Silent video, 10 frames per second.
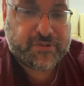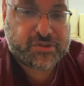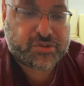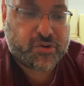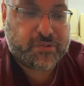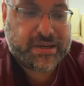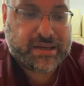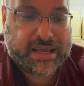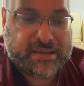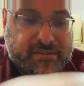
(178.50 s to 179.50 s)
screwing
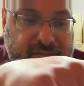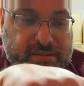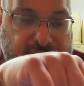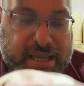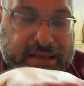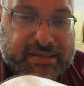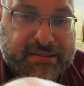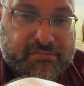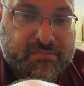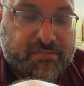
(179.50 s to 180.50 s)
like, like
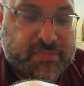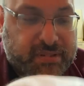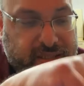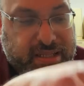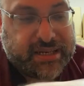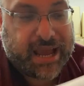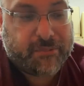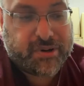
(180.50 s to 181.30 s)
in the downward